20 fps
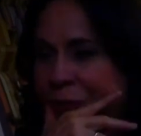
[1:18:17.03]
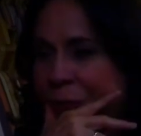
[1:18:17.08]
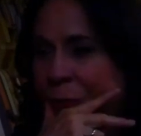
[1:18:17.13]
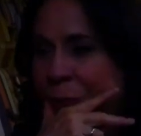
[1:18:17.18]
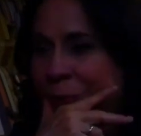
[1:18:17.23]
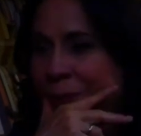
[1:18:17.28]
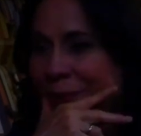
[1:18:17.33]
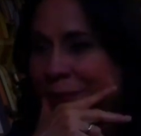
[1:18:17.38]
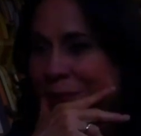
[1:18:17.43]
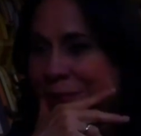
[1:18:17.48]

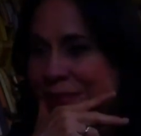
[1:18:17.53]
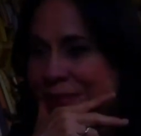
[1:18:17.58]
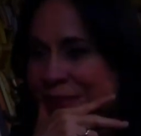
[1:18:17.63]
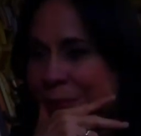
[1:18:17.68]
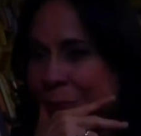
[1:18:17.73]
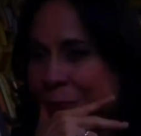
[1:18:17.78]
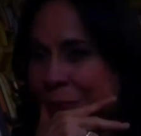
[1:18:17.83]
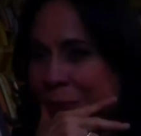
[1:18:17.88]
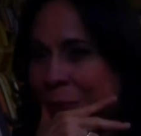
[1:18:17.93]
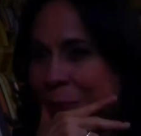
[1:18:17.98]
ago when I,
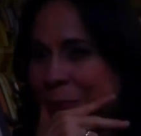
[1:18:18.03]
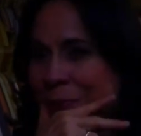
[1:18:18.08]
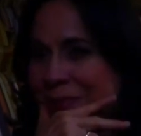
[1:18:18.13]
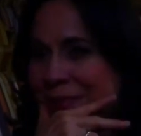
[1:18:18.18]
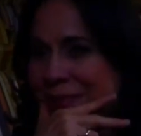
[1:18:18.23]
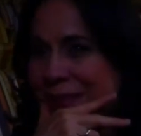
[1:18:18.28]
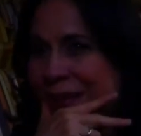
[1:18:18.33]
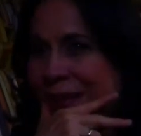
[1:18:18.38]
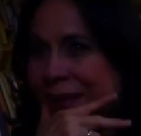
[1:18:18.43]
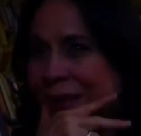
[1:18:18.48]
where I was
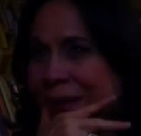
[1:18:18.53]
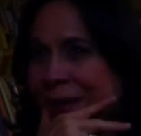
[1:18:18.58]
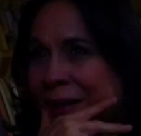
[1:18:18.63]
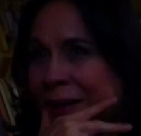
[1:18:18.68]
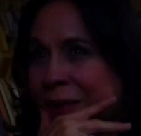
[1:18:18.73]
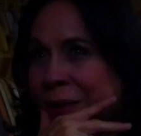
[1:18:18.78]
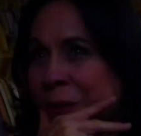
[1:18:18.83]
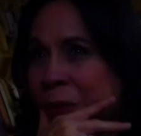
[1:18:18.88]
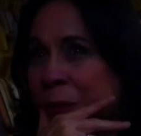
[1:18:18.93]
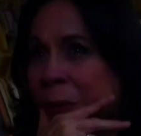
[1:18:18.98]
saying
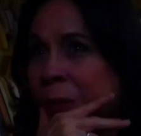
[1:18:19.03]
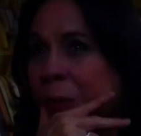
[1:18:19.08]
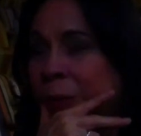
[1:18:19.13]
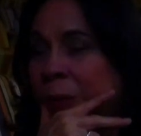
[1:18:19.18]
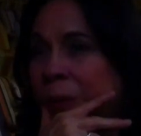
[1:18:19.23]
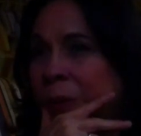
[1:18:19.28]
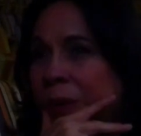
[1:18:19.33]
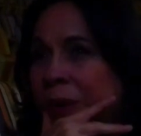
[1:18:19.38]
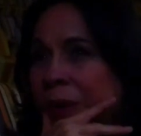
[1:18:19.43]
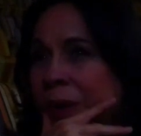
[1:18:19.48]
I
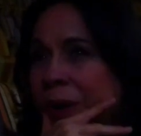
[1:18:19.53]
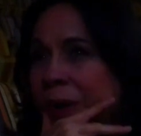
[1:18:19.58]
know